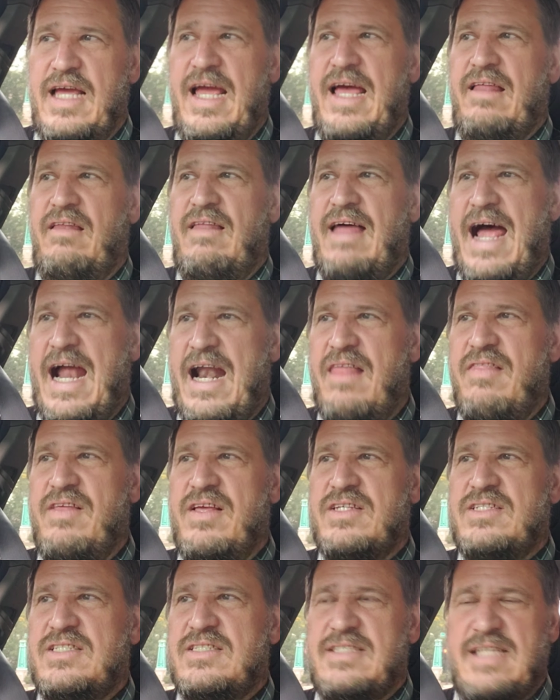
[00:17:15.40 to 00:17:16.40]
And a lot of
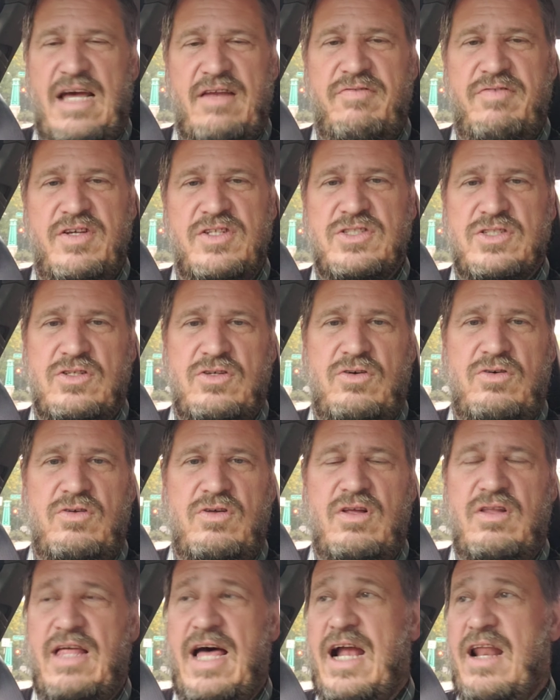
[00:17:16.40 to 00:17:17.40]
this is not physical.
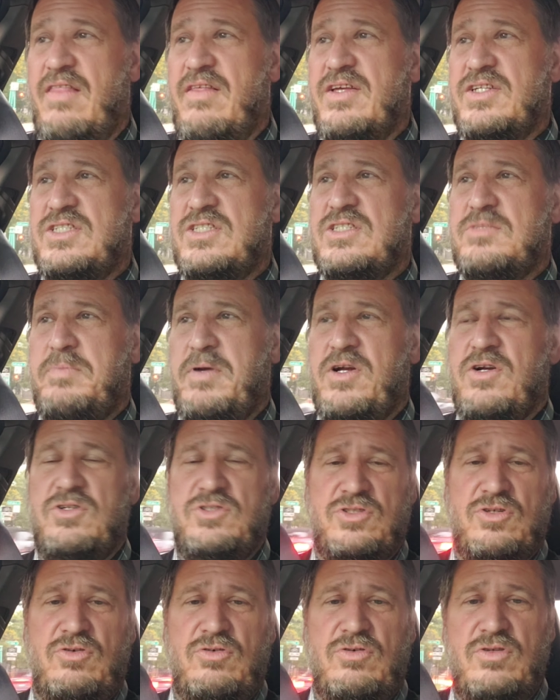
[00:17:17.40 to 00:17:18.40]
A lot of this is
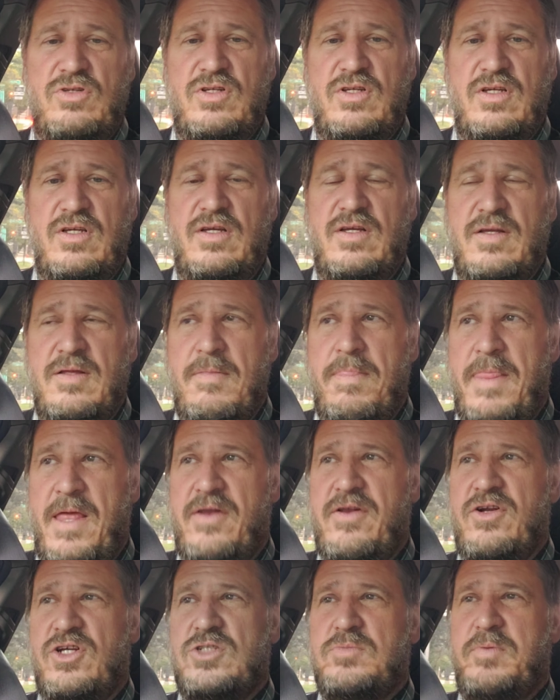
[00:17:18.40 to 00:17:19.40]
spiritual
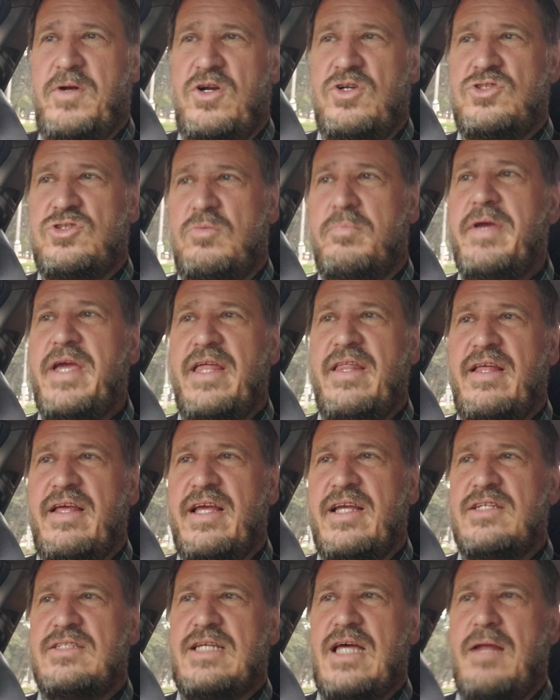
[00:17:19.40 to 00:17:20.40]
and there's spiritual
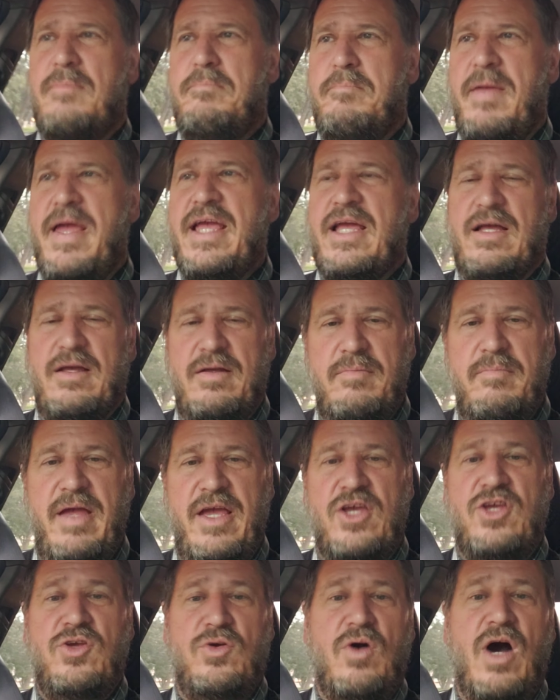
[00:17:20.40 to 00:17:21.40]
beings that make
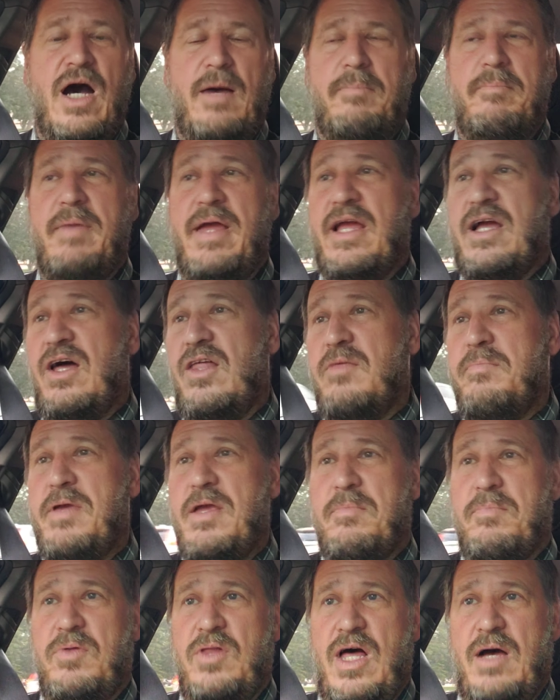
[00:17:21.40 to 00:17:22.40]
make you up, make other
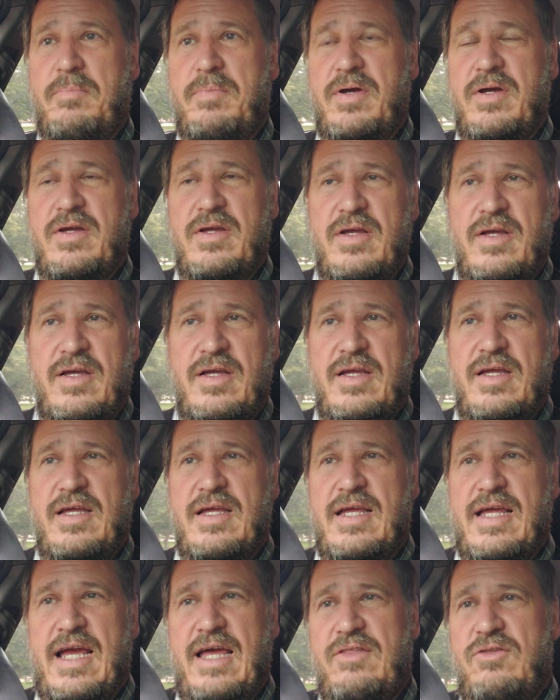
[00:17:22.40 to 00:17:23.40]
people up,
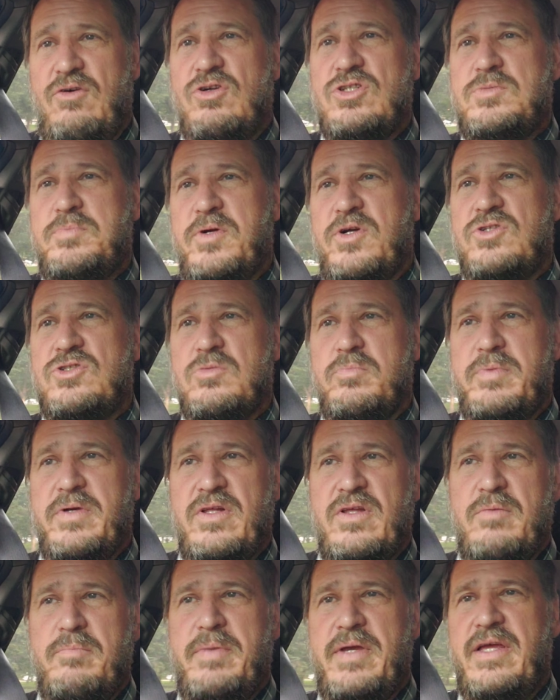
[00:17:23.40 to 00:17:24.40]
and those spiritual
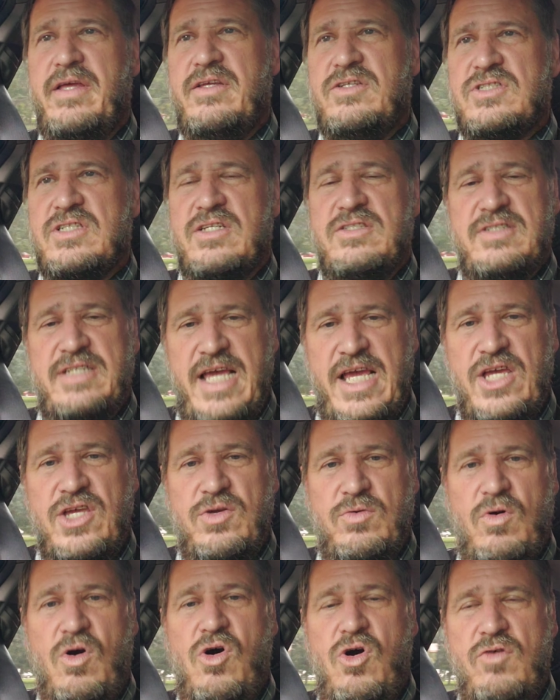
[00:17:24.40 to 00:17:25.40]
be beings can take
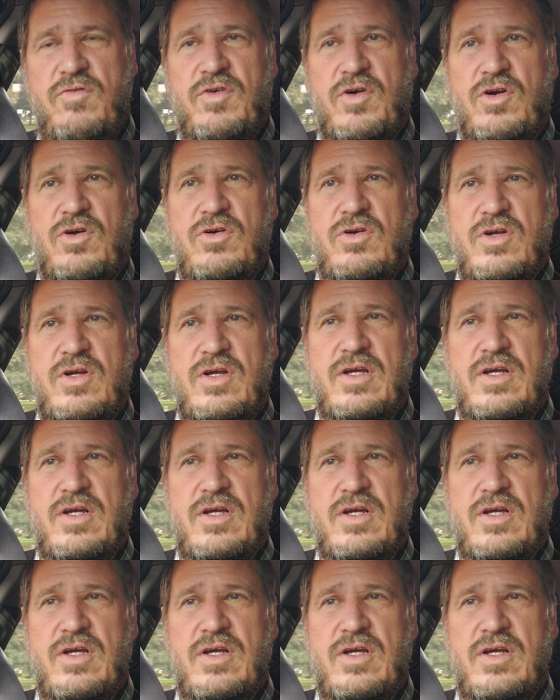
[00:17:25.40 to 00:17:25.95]
you over